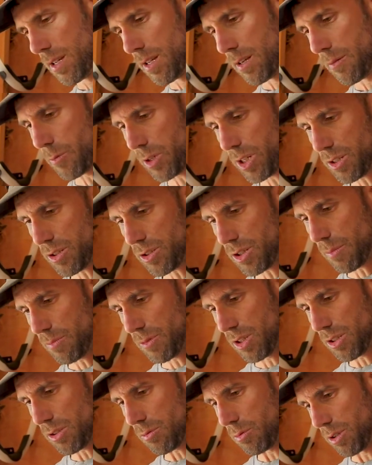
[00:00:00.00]
And we're going to strip
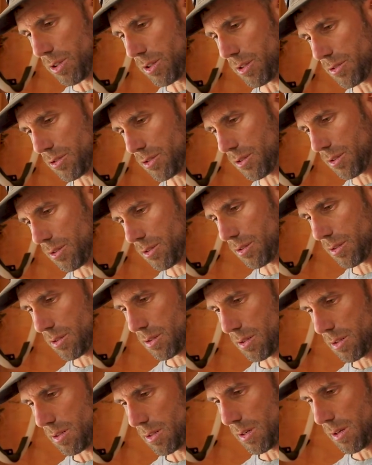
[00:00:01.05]
this one also.
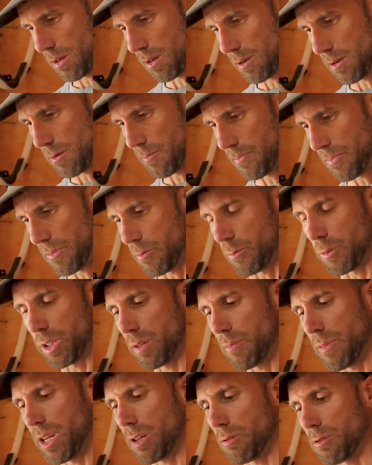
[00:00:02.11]
And we're going
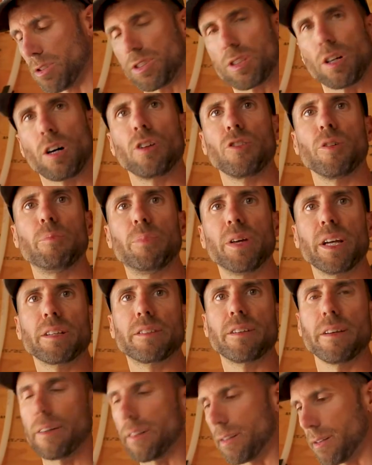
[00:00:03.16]
to make what's called a
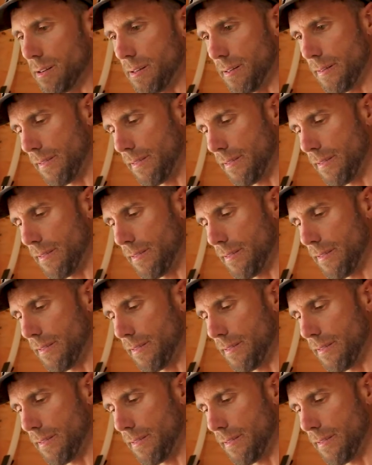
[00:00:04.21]
pigtail.